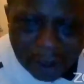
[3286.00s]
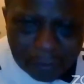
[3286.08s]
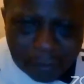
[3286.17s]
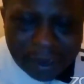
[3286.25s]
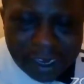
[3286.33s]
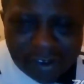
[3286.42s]

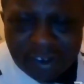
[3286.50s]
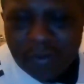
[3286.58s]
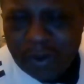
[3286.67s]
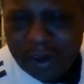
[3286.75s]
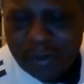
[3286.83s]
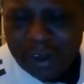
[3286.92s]
happen. Then
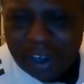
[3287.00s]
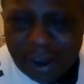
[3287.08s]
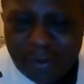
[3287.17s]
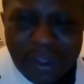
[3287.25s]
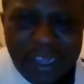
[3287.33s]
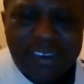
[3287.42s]
somebody will
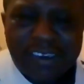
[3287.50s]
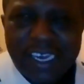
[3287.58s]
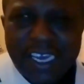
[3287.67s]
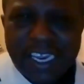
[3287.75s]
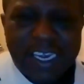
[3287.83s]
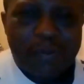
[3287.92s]
come, each
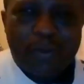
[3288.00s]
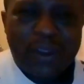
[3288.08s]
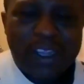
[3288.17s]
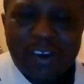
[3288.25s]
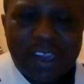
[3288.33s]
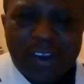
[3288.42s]
area they
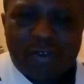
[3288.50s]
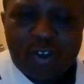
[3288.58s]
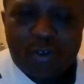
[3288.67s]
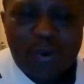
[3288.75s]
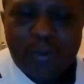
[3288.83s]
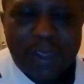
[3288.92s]
bring in a
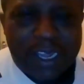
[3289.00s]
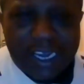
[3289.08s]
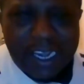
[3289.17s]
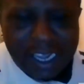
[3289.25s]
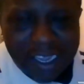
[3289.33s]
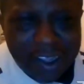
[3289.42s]
troublemaker.